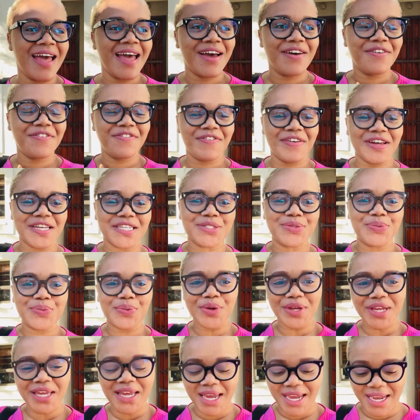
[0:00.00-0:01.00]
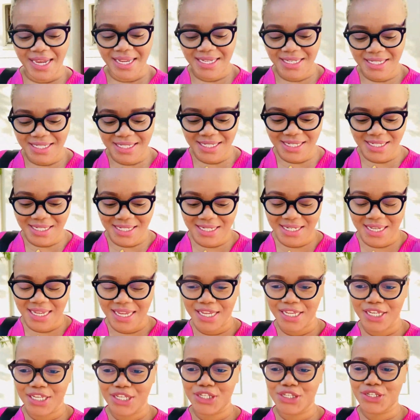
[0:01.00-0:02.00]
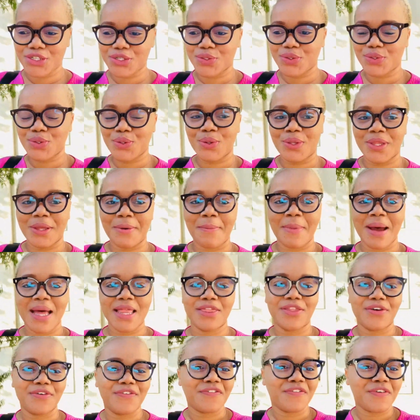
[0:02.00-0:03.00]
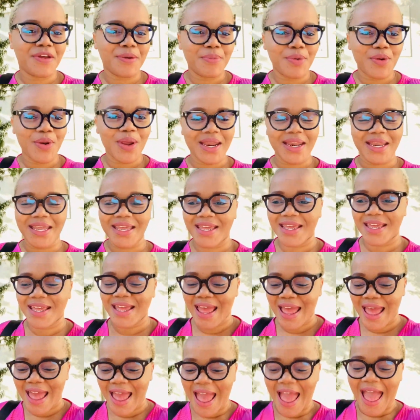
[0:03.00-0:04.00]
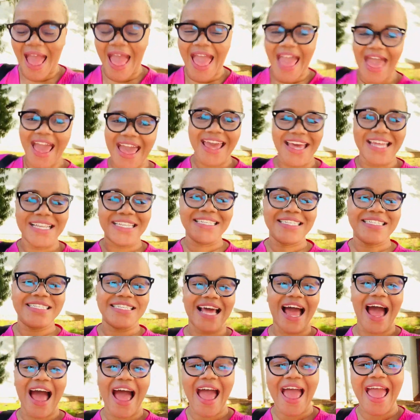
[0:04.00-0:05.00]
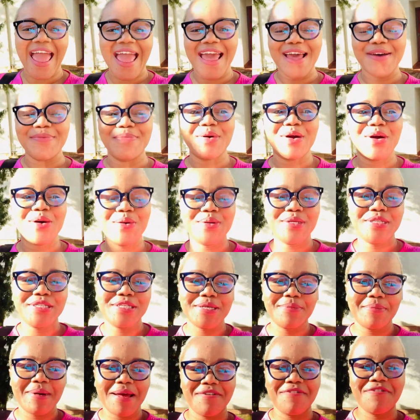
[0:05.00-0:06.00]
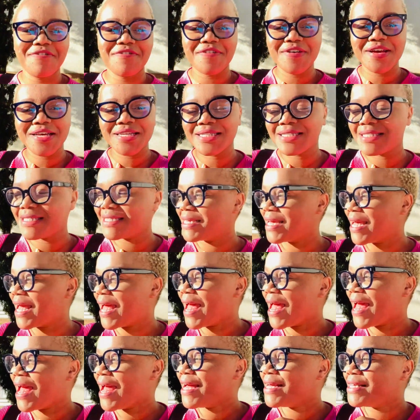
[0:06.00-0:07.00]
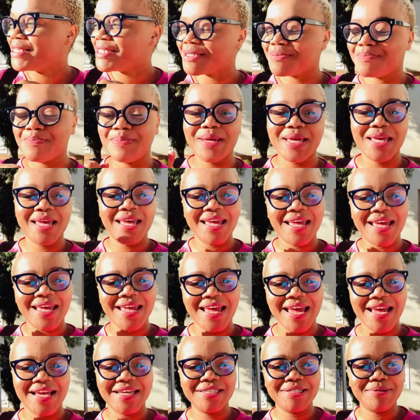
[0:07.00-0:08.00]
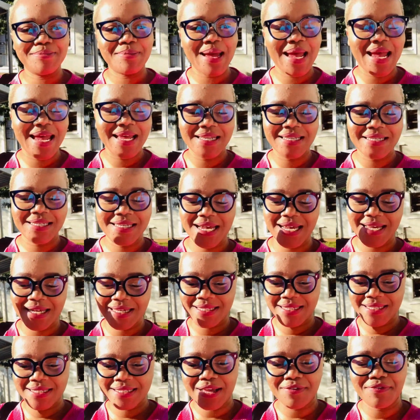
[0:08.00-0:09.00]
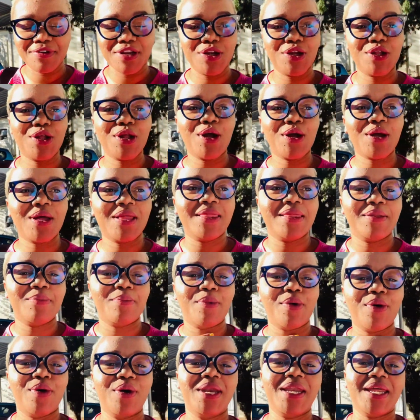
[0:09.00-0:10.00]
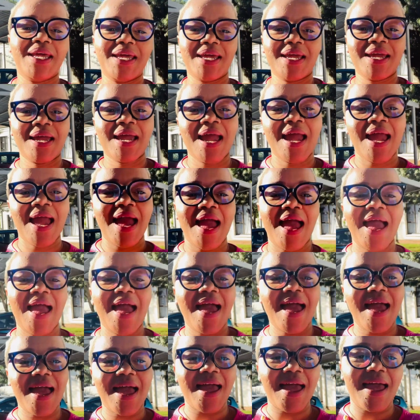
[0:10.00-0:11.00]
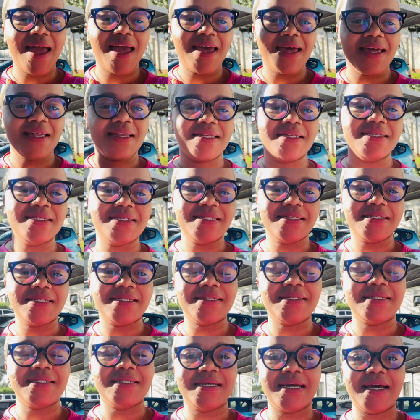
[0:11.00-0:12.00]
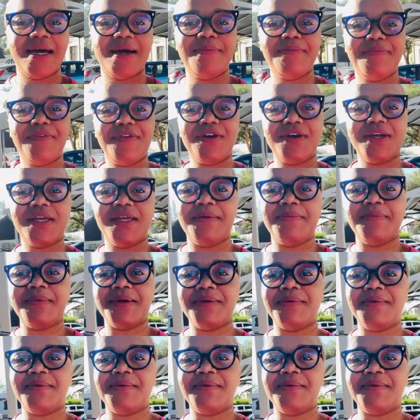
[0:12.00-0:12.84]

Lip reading: First weekend into the month of February, and I am going to my first speaking engagement. It's 7 o'clock in the morning, and I'm vlogging